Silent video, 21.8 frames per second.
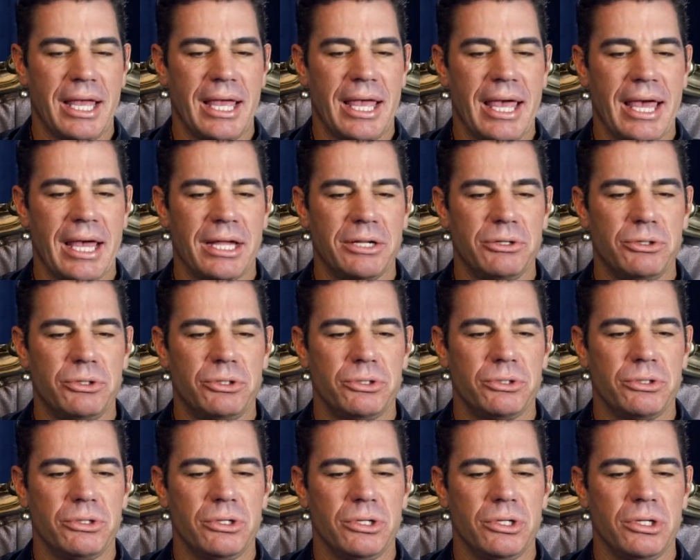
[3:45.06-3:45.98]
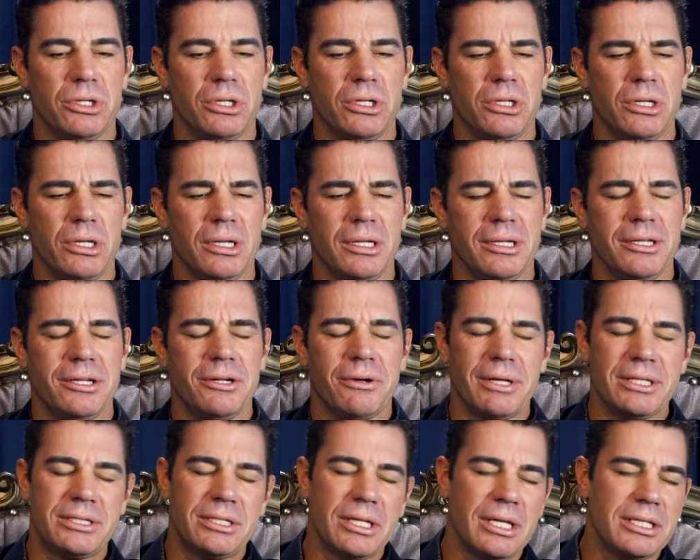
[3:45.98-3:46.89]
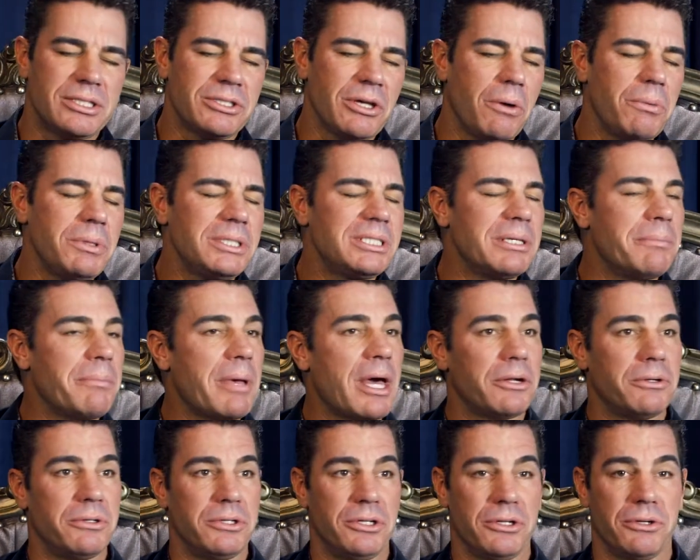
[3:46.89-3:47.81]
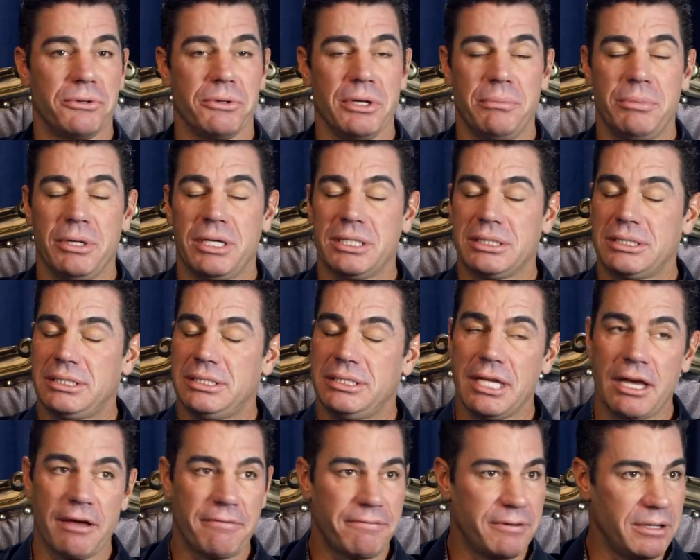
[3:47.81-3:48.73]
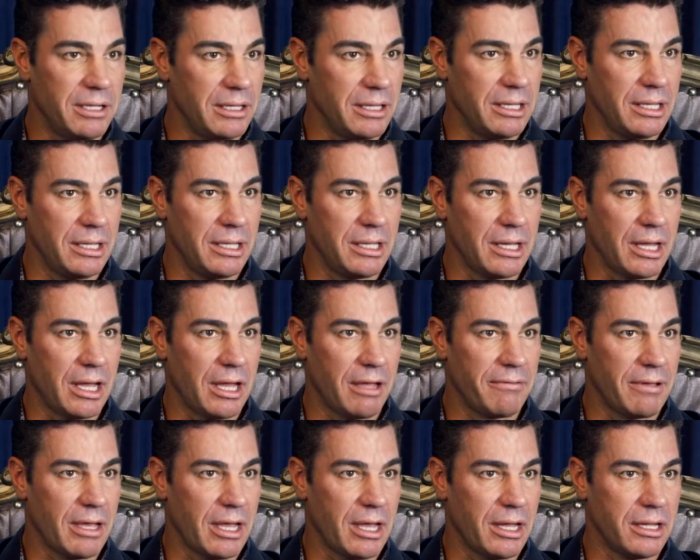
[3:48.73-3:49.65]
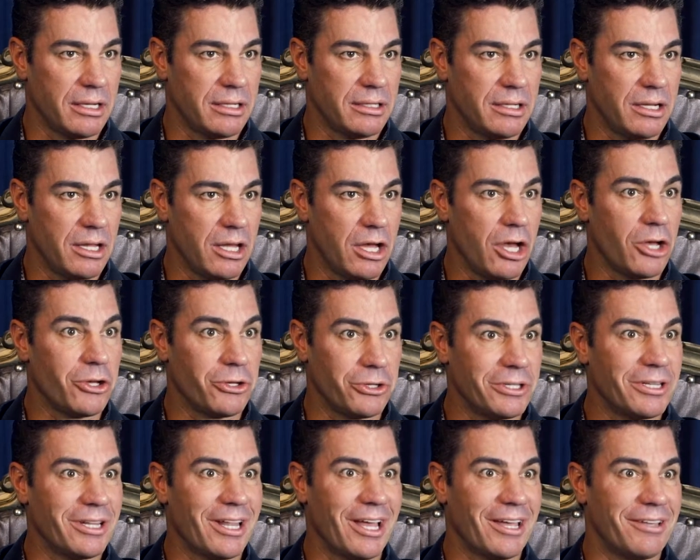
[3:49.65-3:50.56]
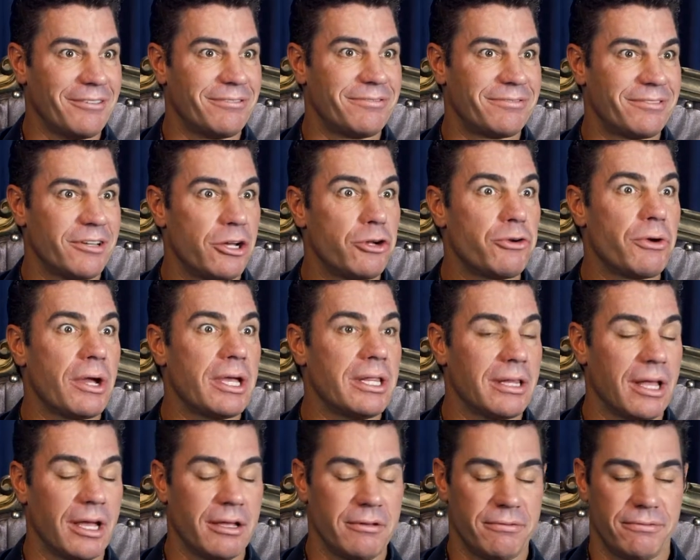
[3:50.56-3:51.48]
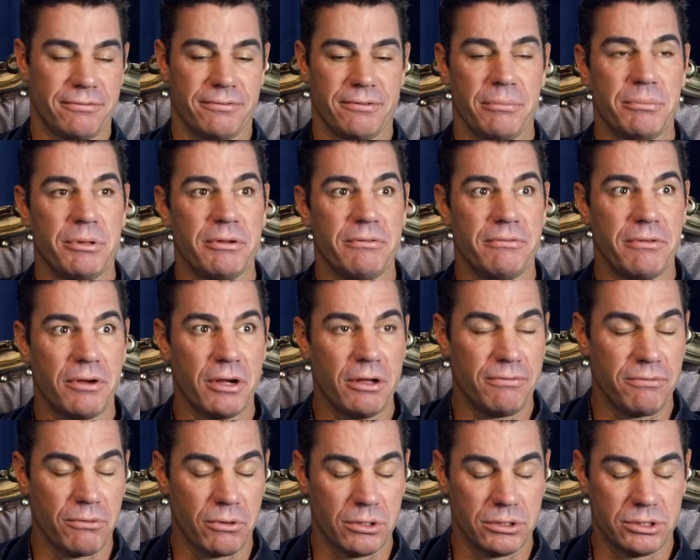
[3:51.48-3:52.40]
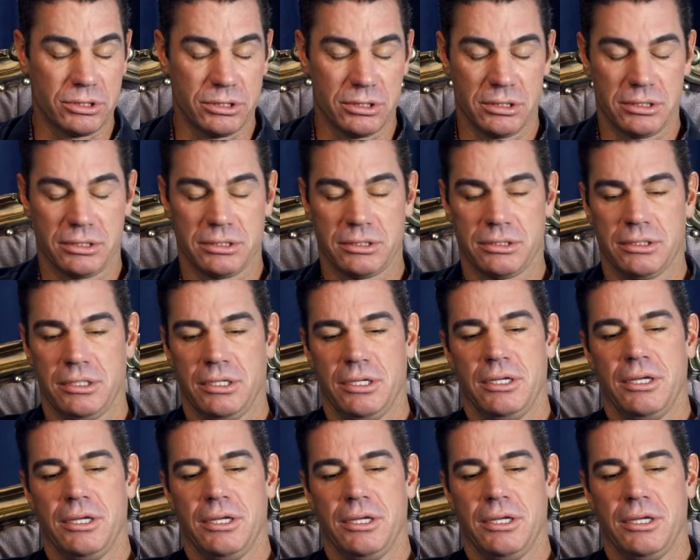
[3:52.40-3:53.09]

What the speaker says: and it's always a matter of degree, because definitely I've had a good life, a great life. I've been very fortunate.